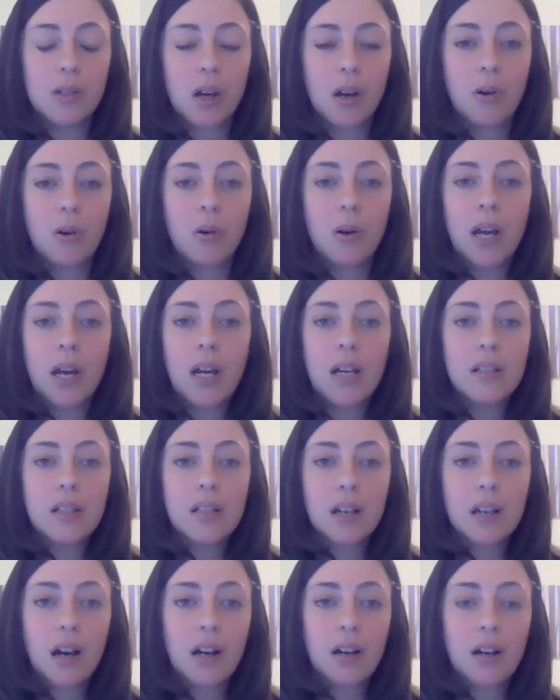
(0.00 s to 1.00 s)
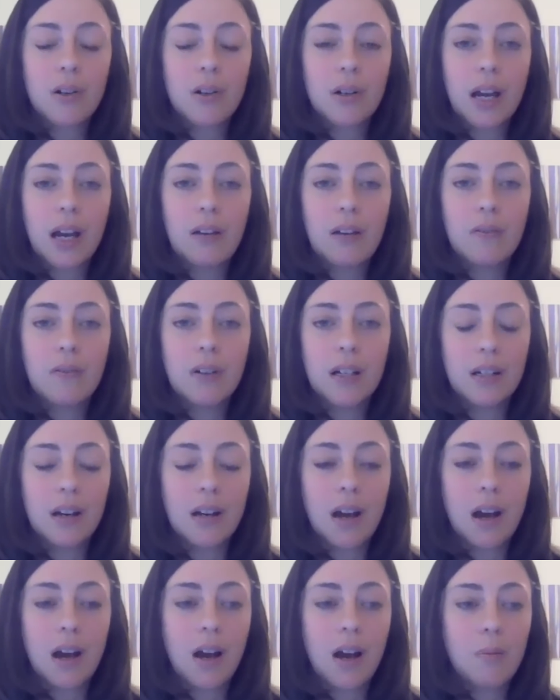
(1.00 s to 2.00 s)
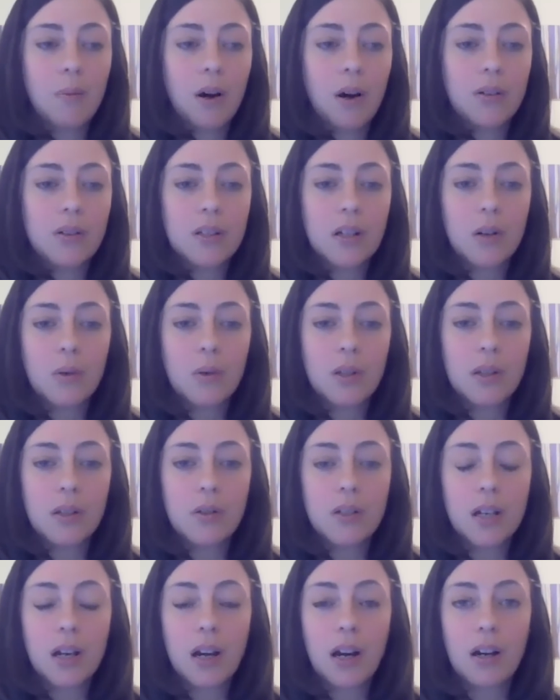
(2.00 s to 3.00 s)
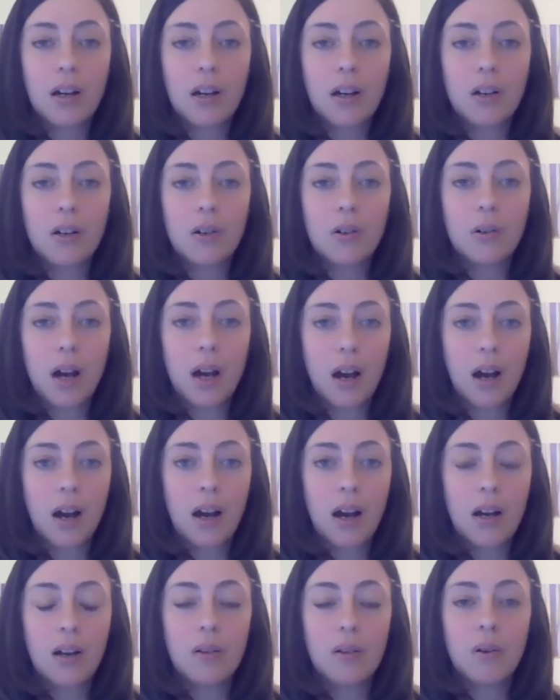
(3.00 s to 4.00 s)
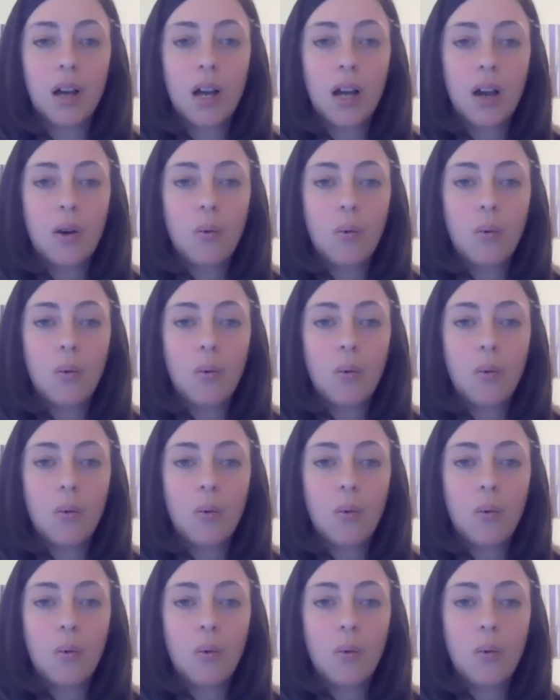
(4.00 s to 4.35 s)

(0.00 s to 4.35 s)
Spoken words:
So Takako, Kevin, I'll start with you, Takako.